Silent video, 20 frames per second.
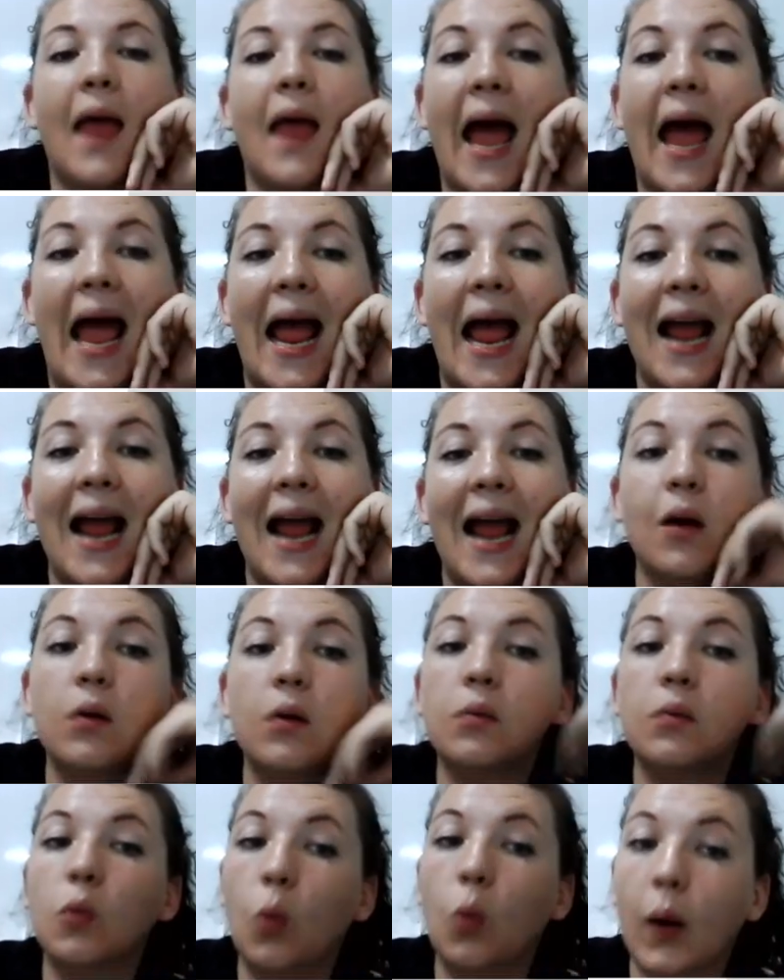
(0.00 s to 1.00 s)
a
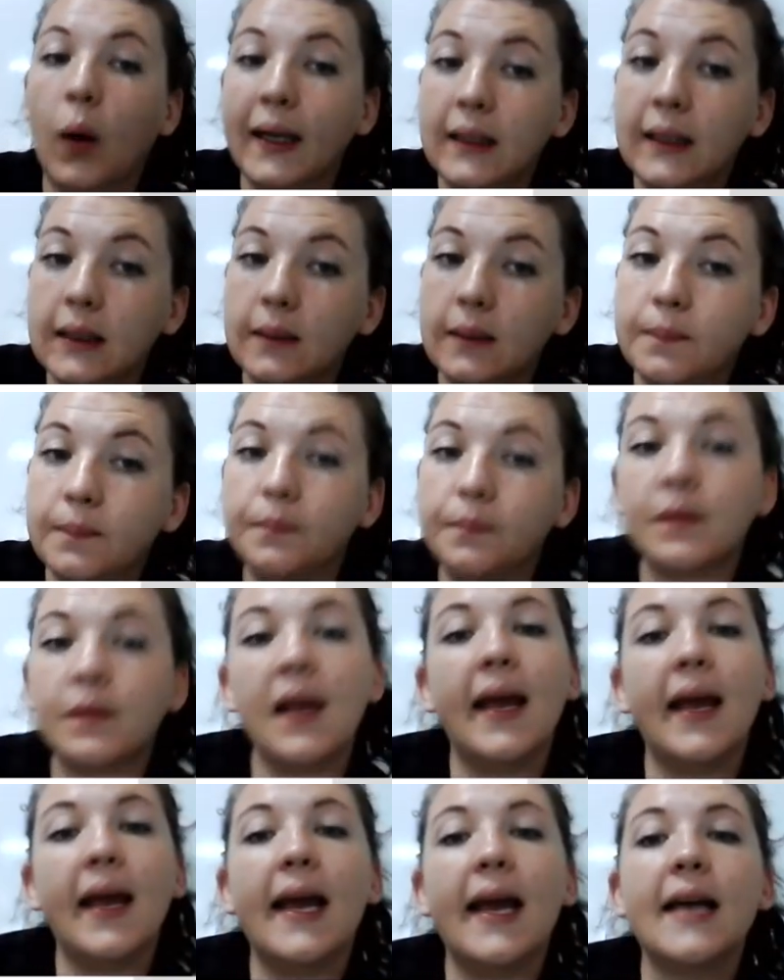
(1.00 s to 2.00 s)
what
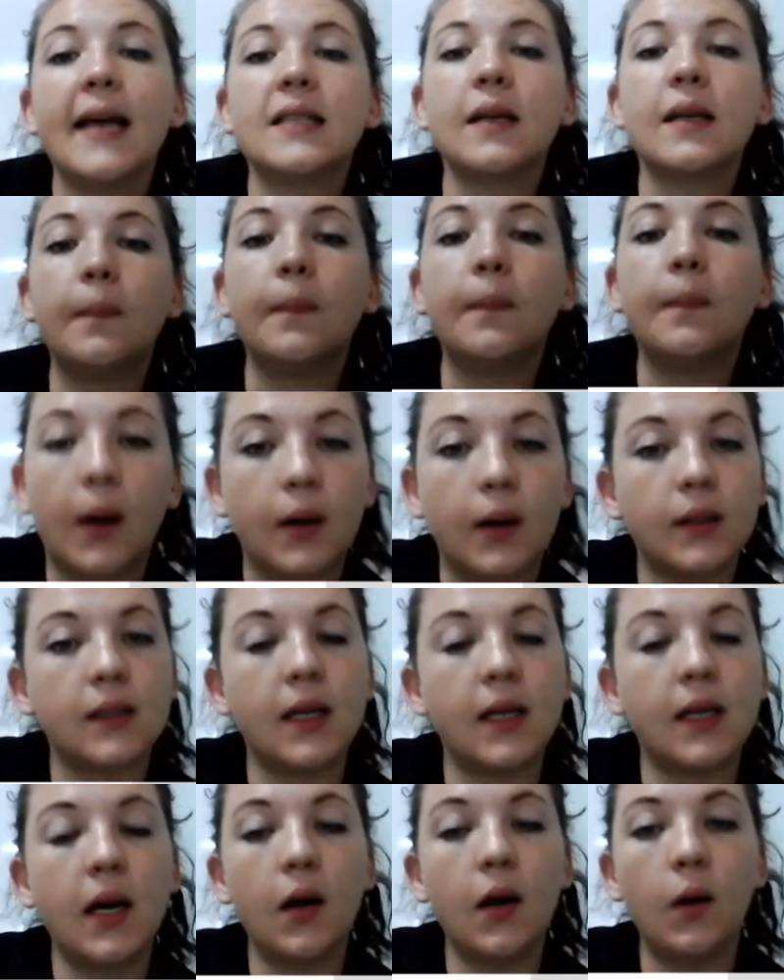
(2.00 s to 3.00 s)
is a
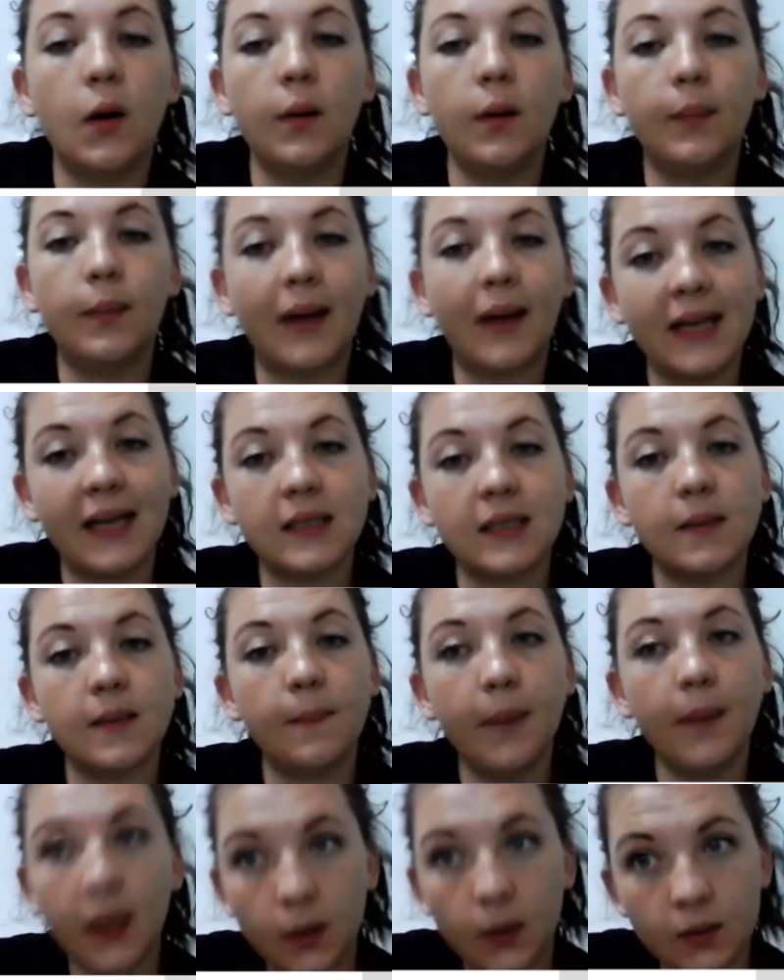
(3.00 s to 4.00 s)
person who plays
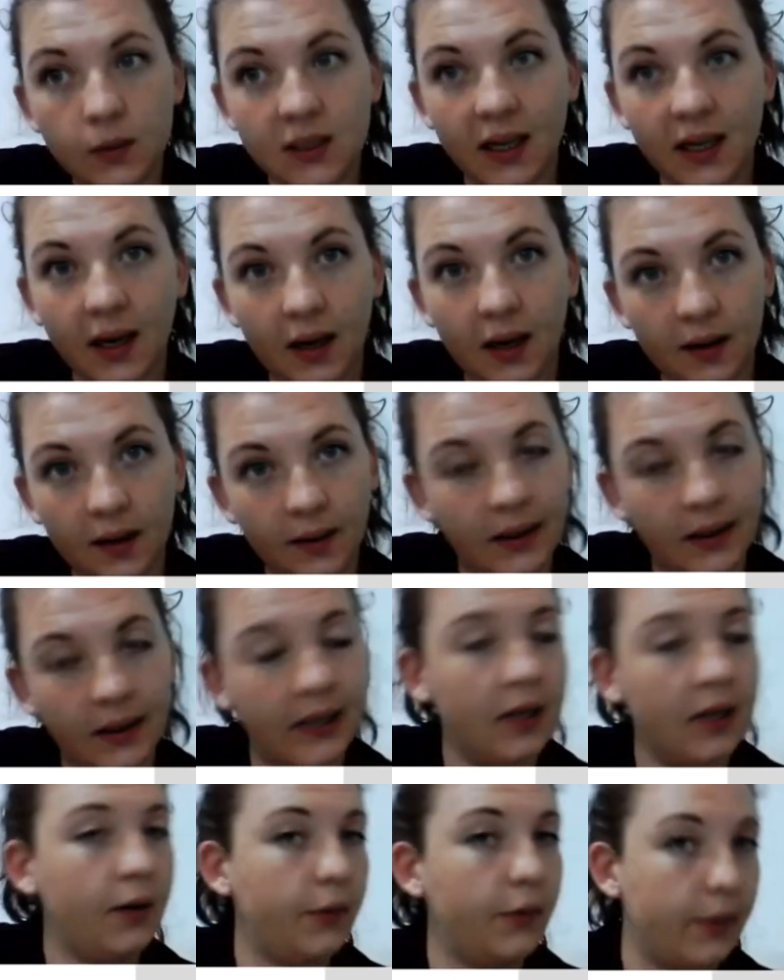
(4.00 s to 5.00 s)
music.
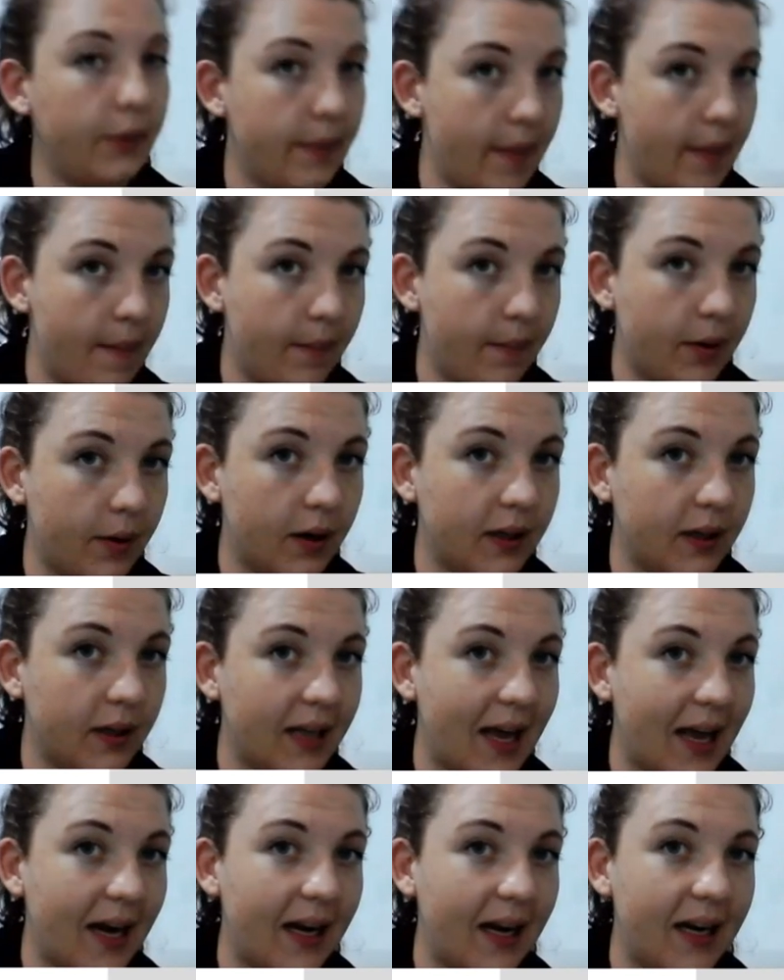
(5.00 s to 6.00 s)
Can you remember
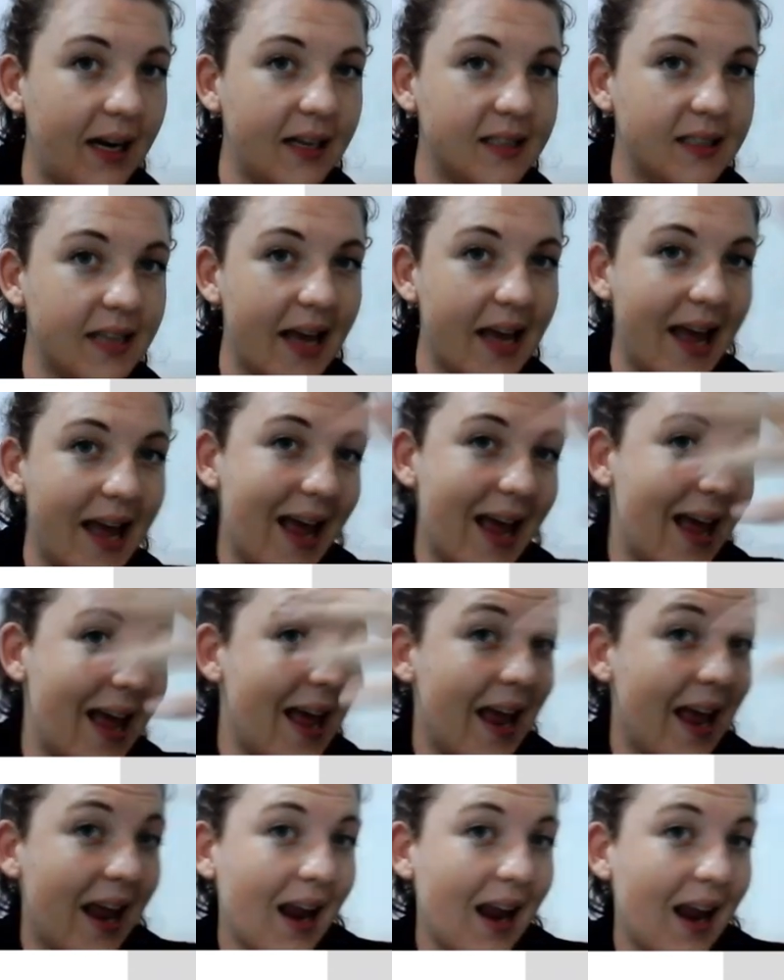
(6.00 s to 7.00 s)
that it is
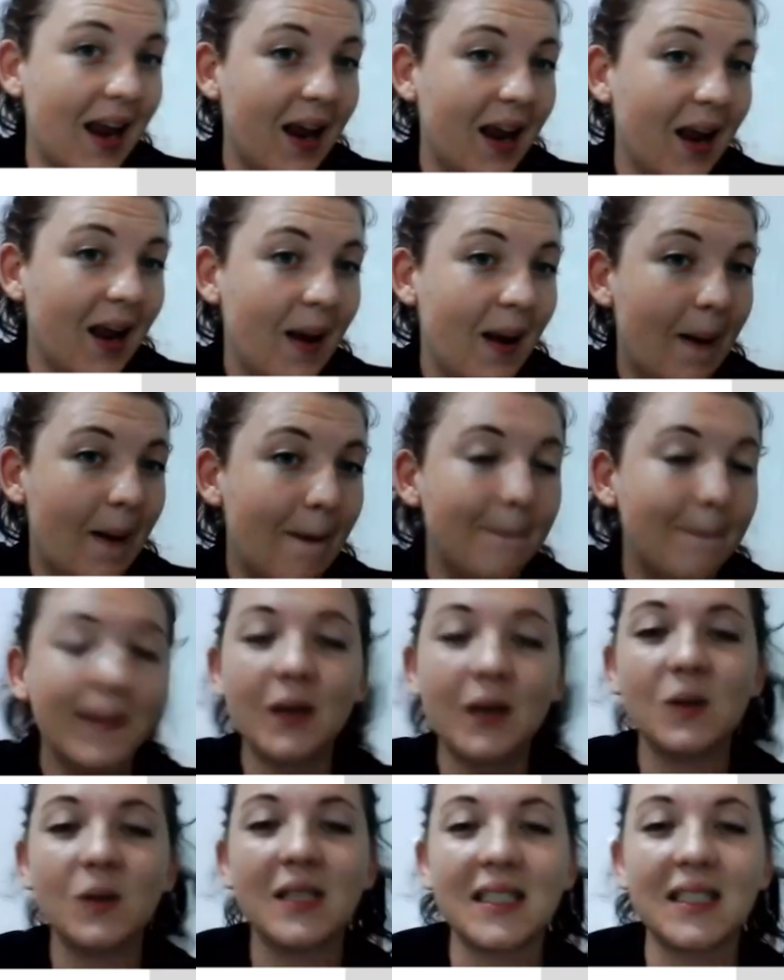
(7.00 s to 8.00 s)
a
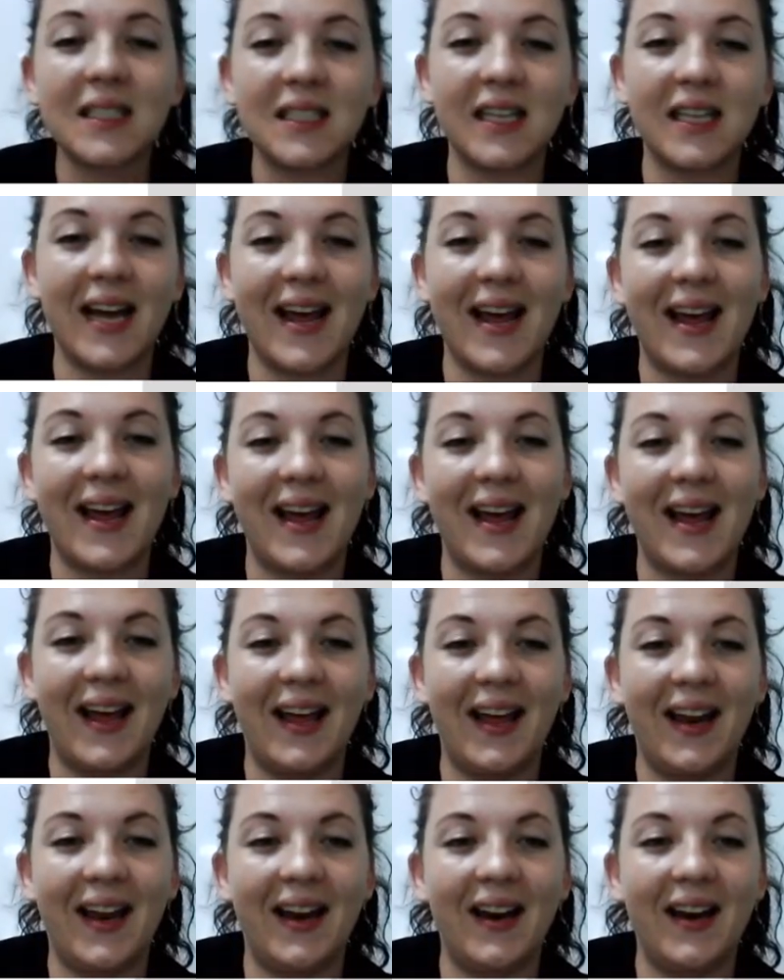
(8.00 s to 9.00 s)

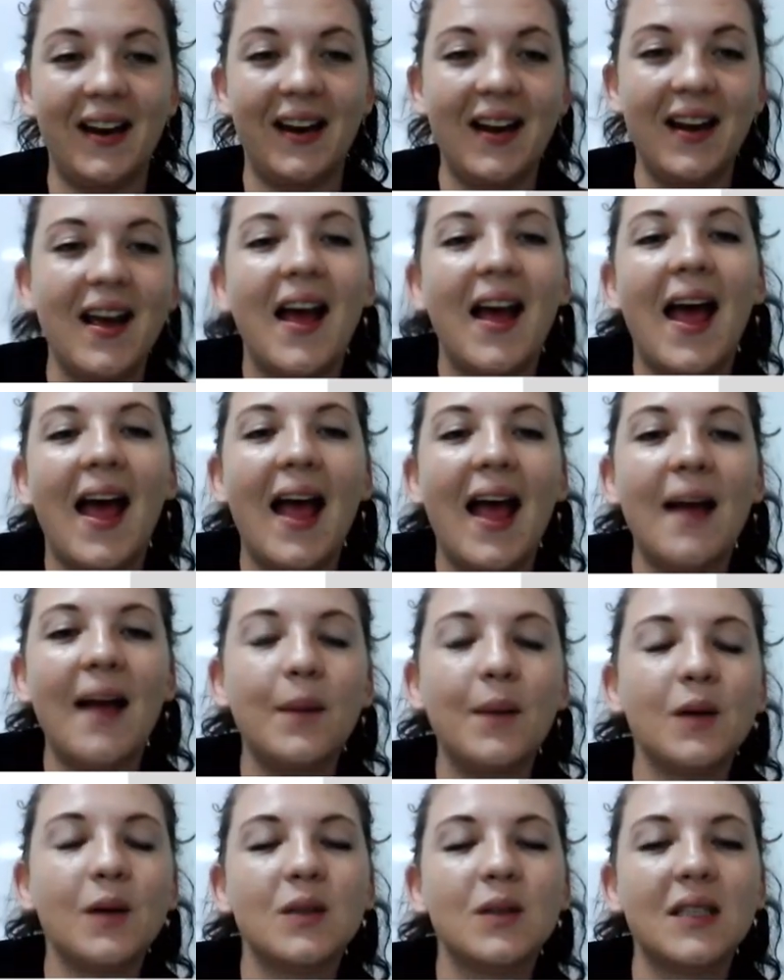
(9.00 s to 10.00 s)
musician? A
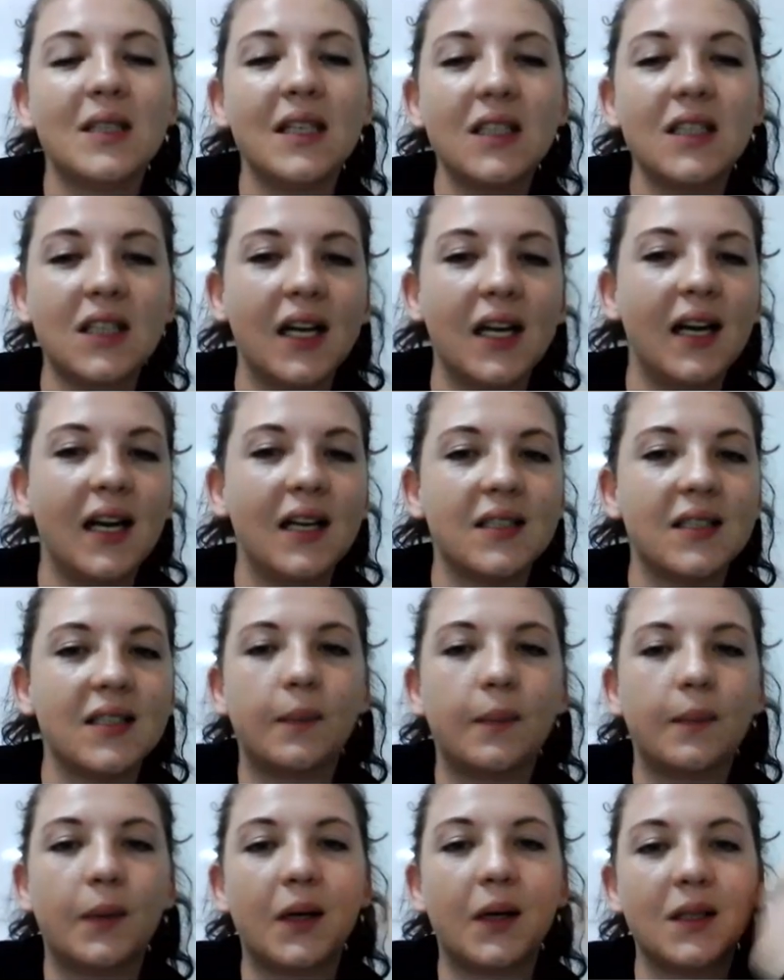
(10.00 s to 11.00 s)
musician is
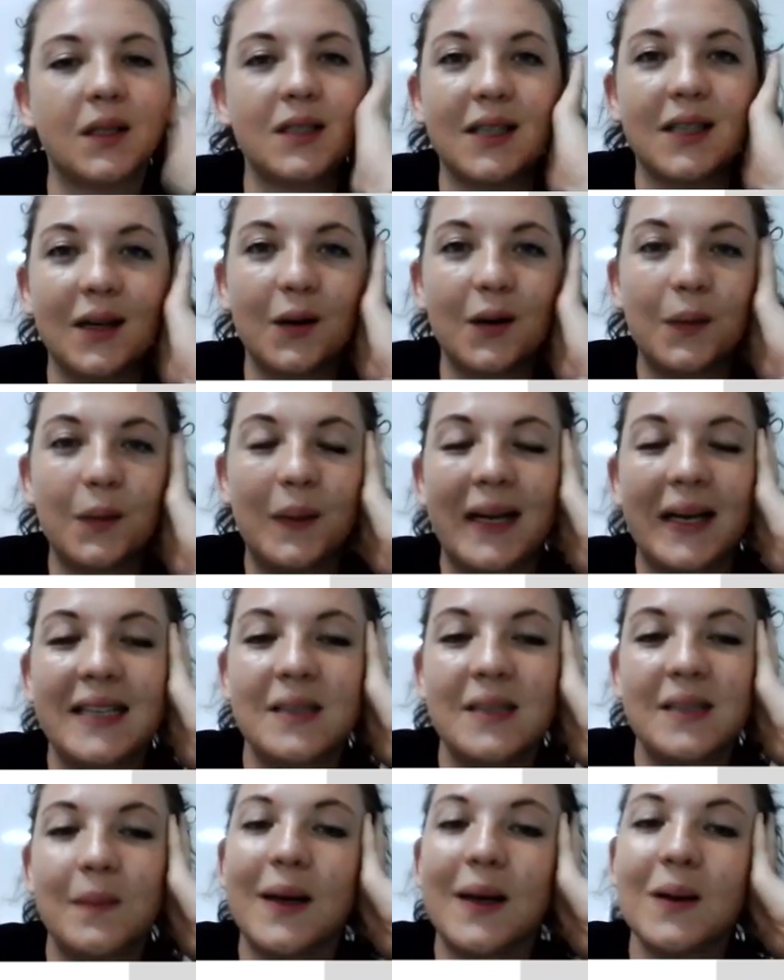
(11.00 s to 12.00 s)
a person who
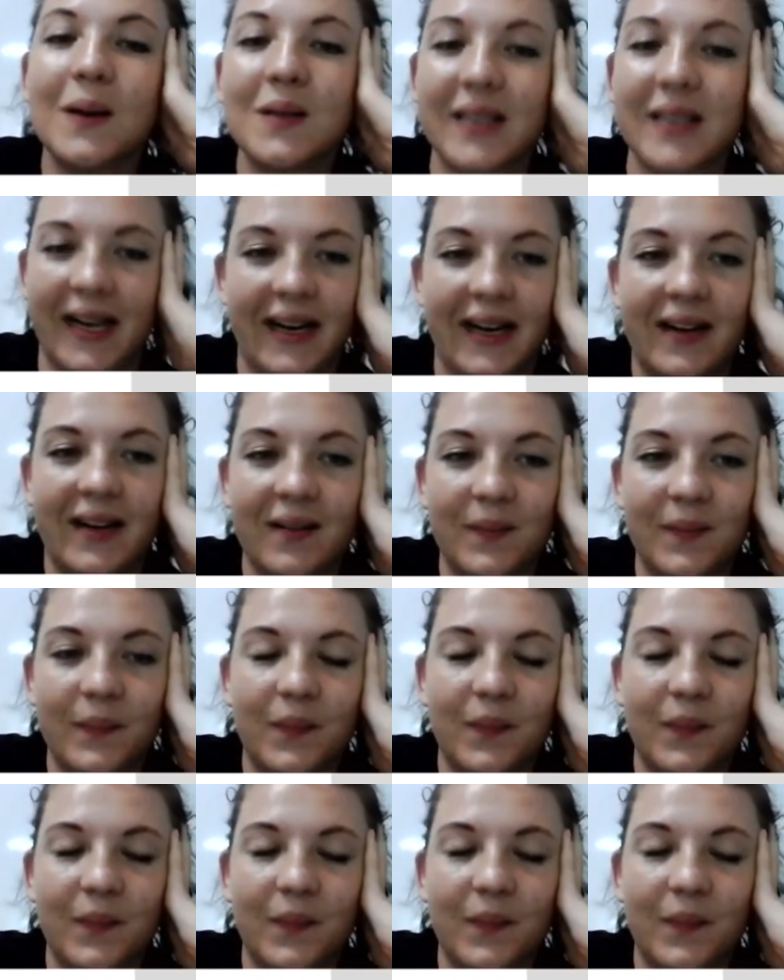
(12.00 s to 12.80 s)
plays music.